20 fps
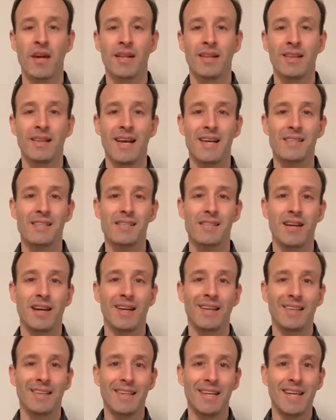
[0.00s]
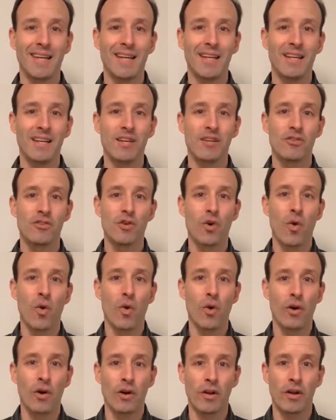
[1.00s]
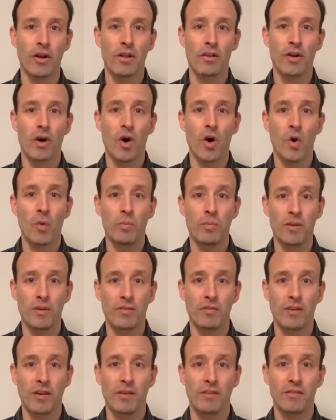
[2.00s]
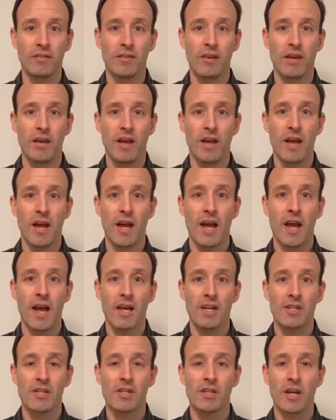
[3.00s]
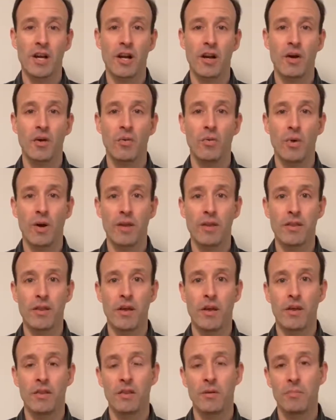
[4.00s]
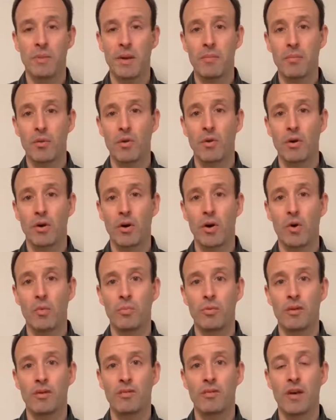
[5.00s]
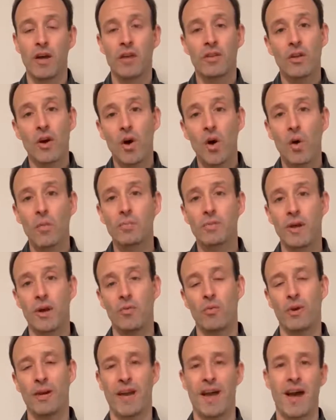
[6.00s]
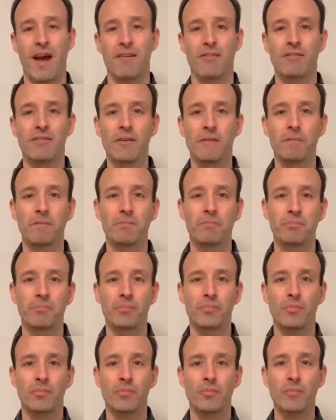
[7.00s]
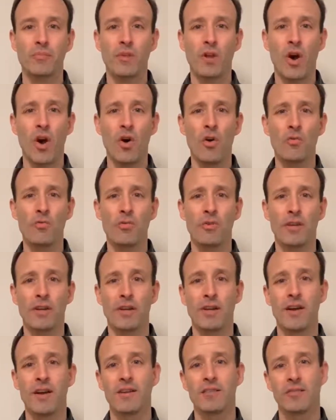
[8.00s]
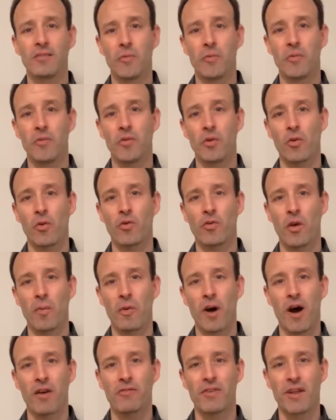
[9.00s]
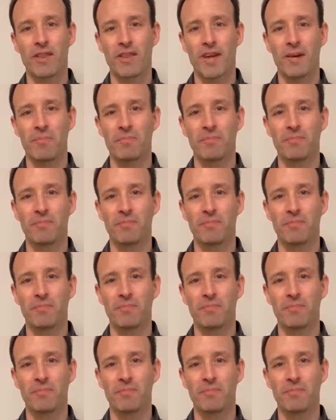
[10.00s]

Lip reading: Let's lean toward the hopelessness and share with the people who are hopeless the hope that we have. Hopefully, some of it will rub off on them.